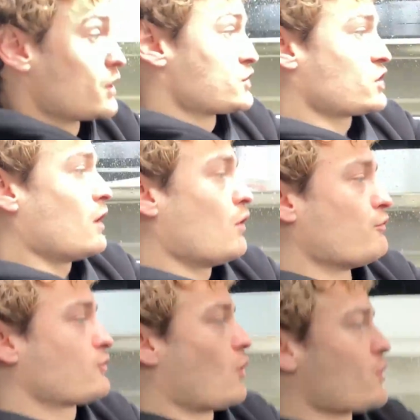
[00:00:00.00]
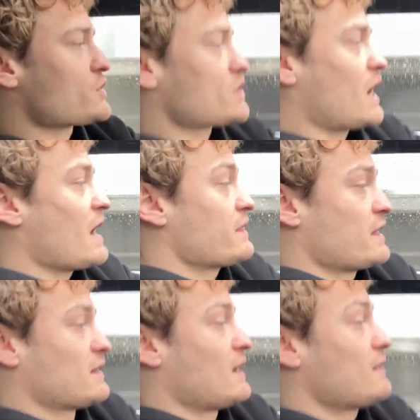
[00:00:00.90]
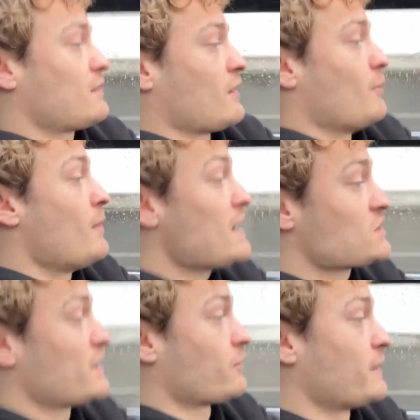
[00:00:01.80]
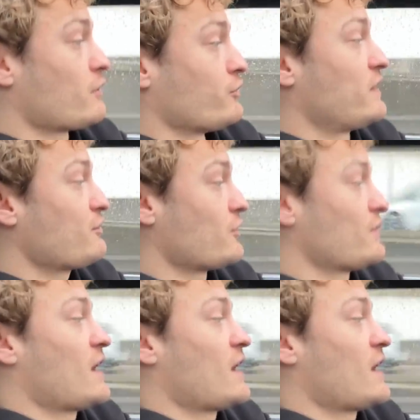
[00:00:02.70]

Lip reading: So of course I think that makes a little bit of a difference.